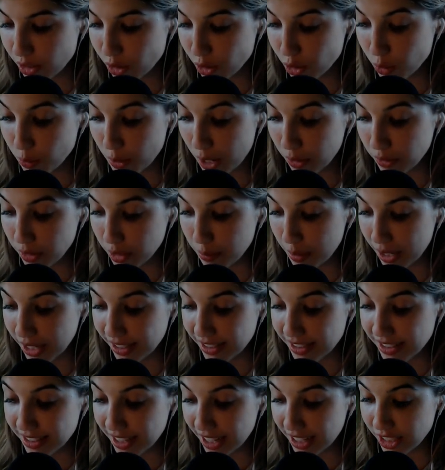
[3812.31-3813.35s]
surrounded by
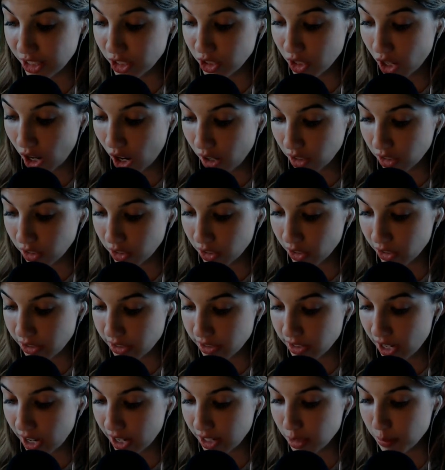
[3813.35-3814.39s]
excited talk on all
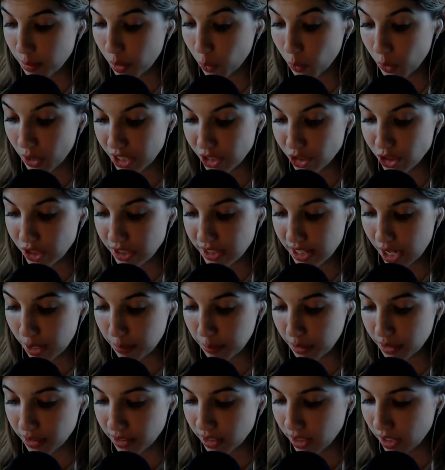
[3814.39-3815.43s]
sides about what had just
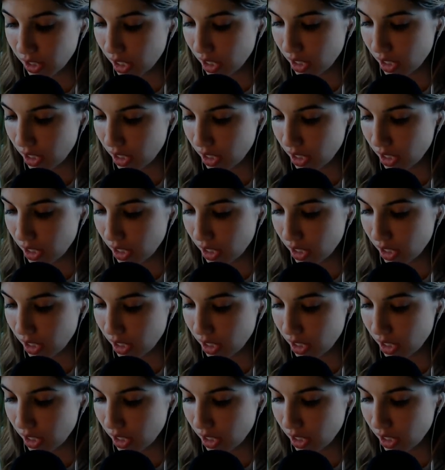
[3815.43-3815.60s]
happened.